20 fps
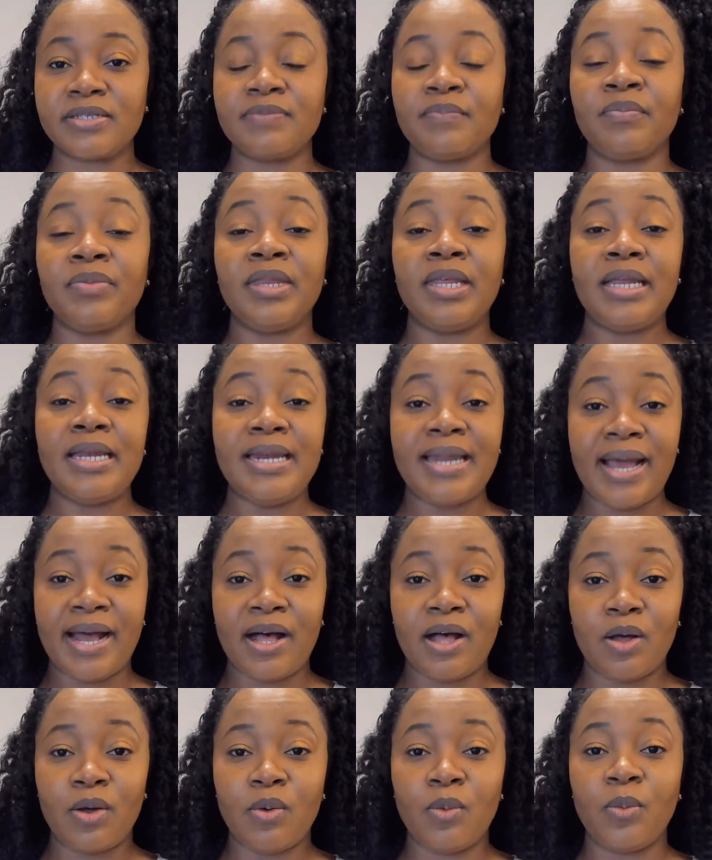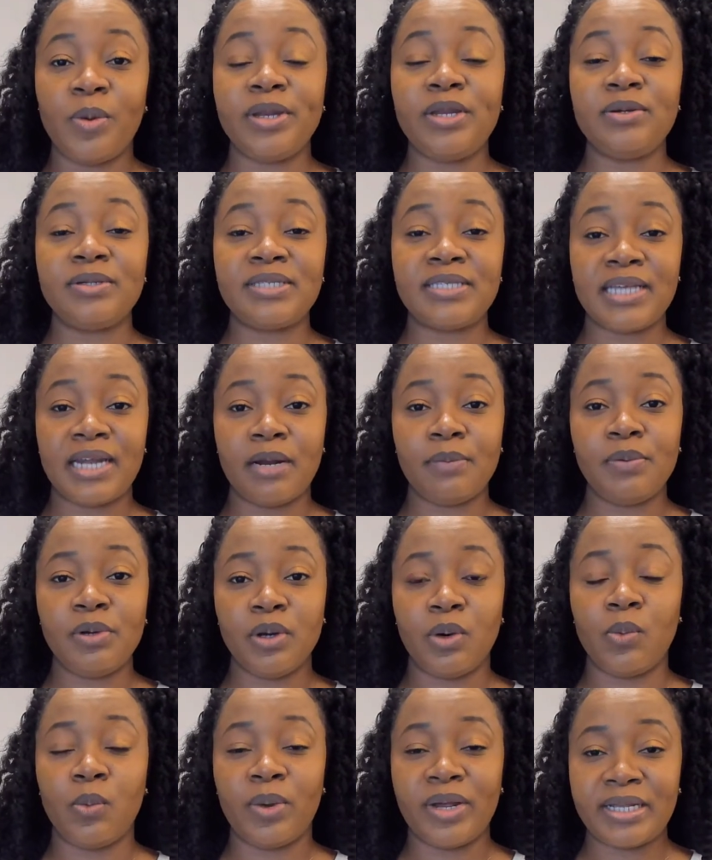Now, when you set up your
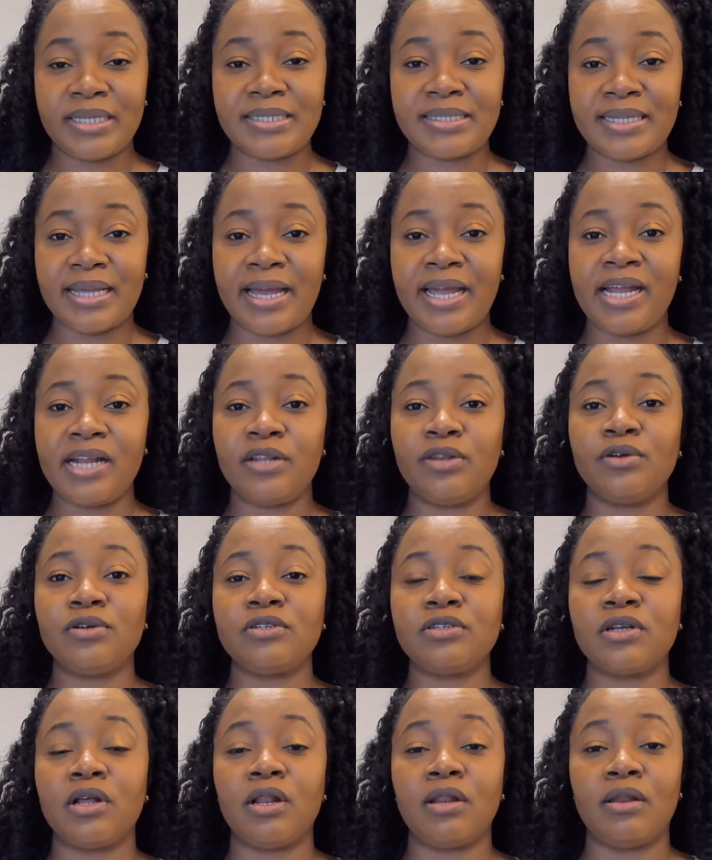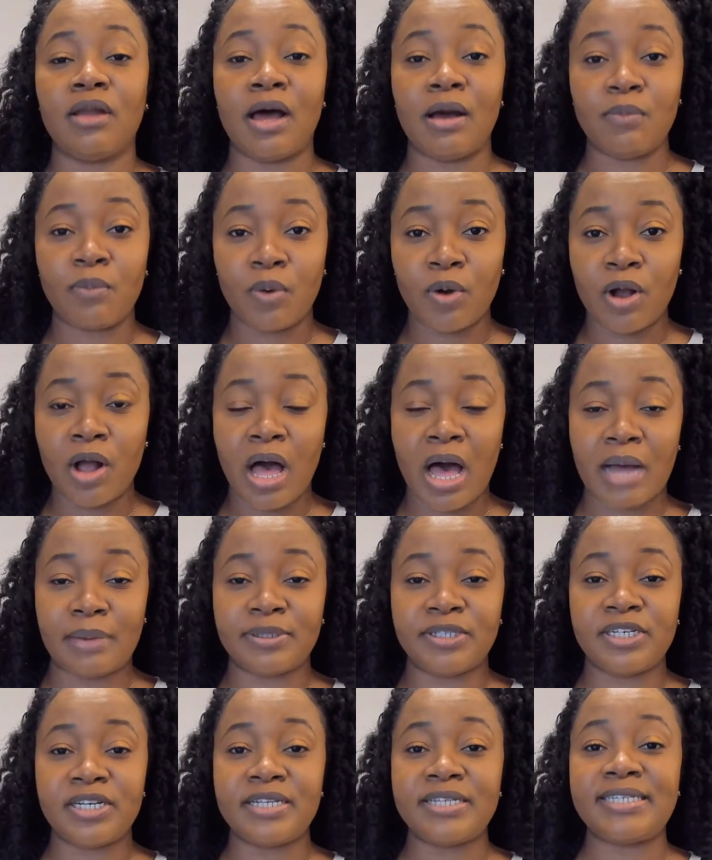Wix site, there's a lot more
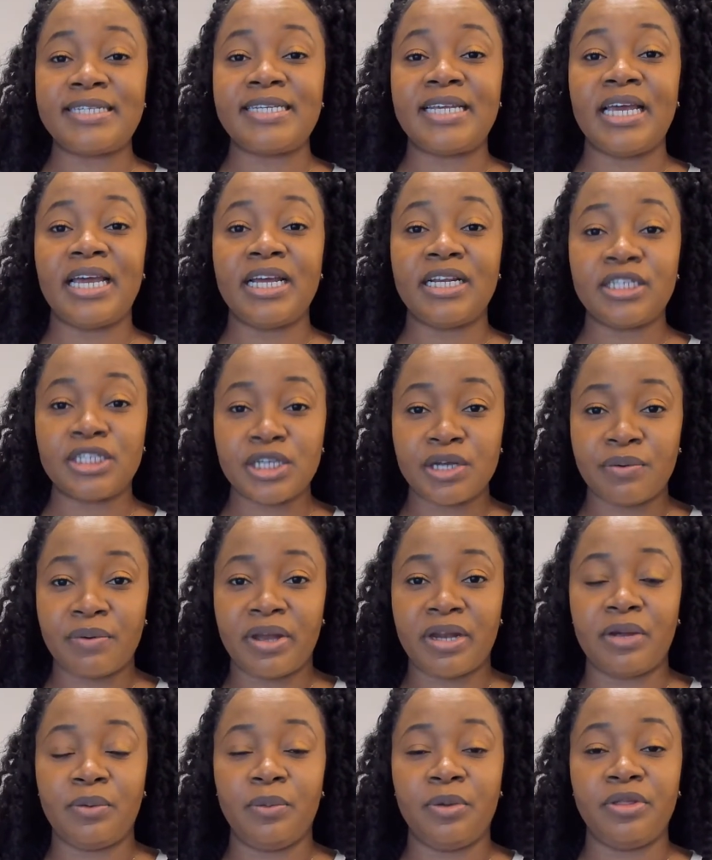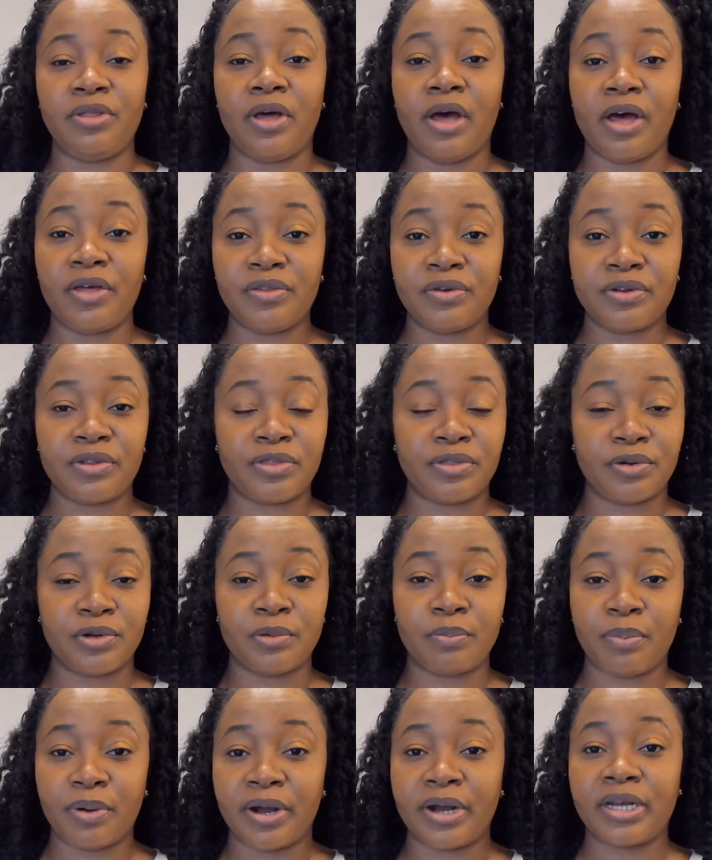options to integrate it with other
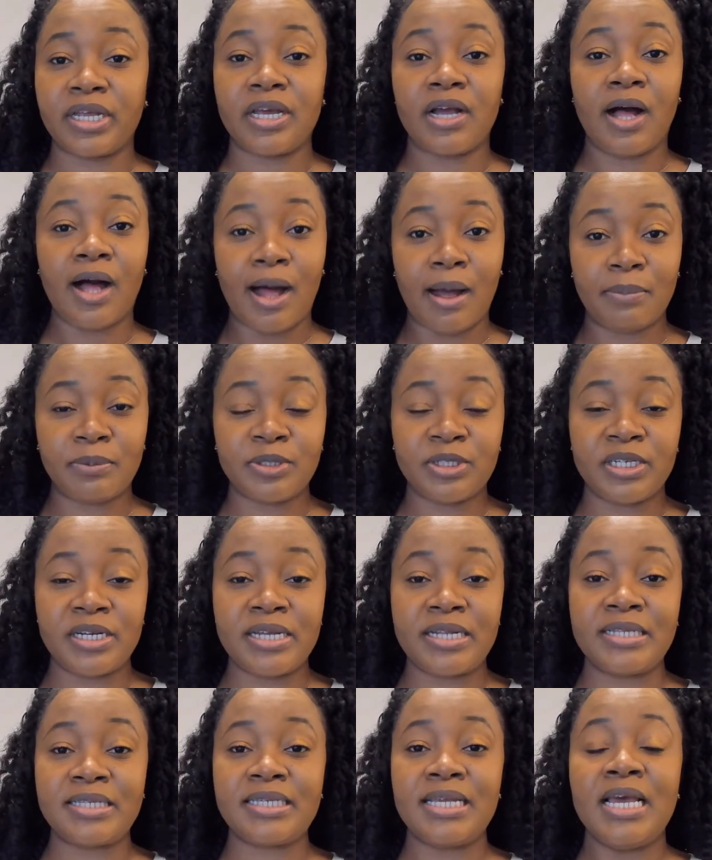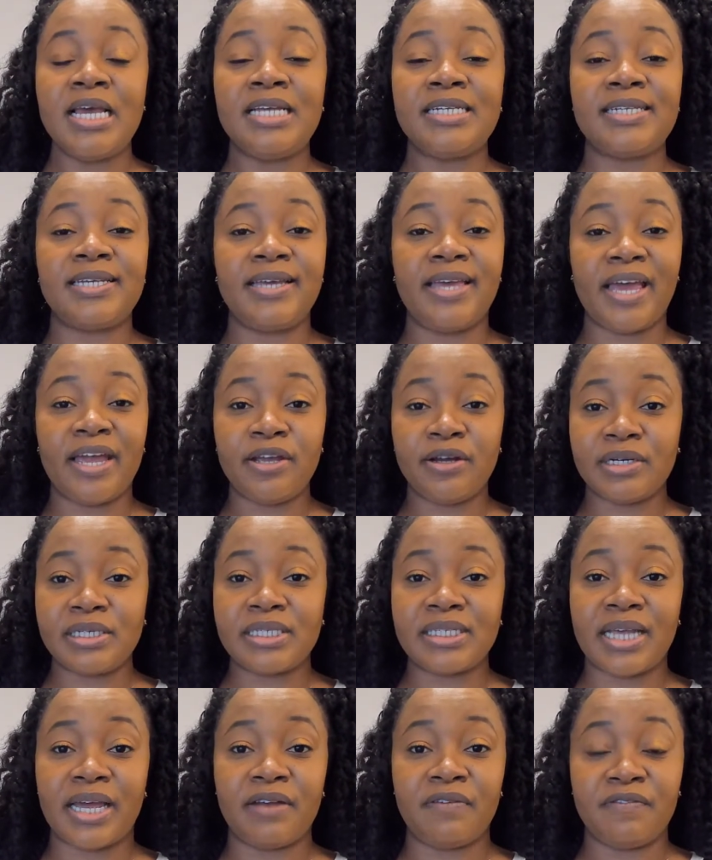third-party options to get your site
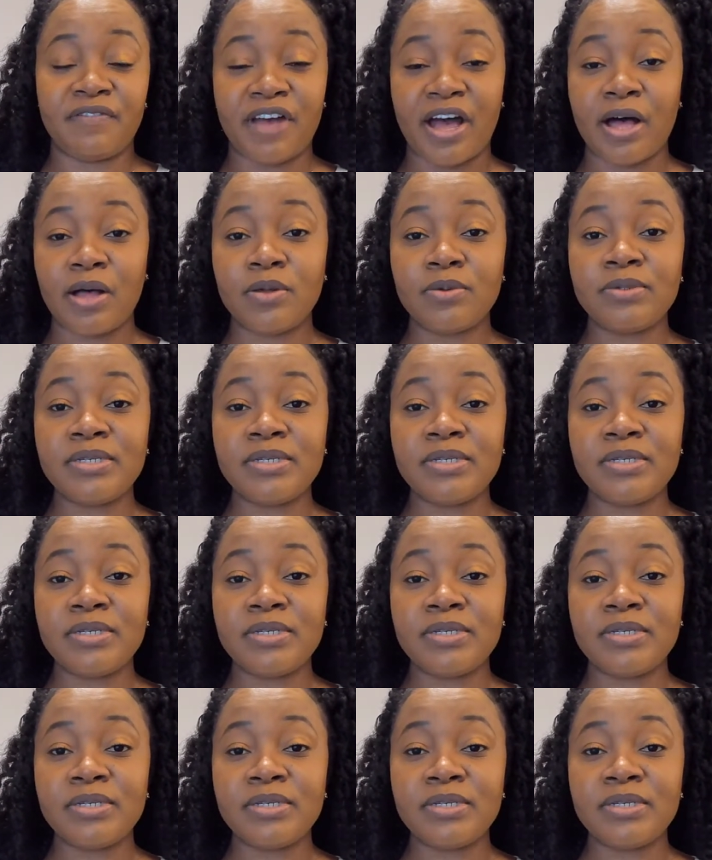found.